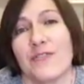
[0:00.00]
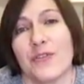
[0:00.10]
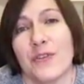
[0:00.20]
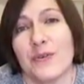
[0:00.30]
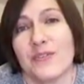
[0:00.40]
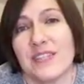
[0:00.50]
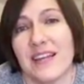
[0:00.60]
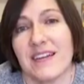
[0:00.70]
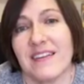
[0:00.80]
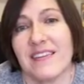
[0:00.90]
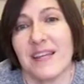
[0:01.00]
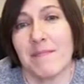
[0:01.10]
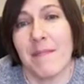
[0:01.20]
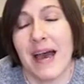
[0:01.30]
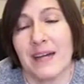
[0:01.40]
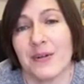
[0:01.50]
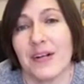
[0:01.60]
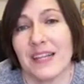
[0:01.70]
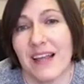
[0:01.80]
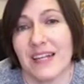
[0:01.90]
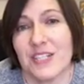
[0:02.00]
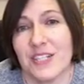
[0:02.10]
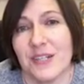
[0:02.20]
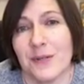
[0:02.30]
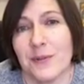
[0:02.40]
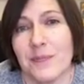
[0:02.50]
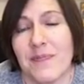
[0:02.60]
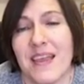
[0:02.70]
for those that matter a lot to you.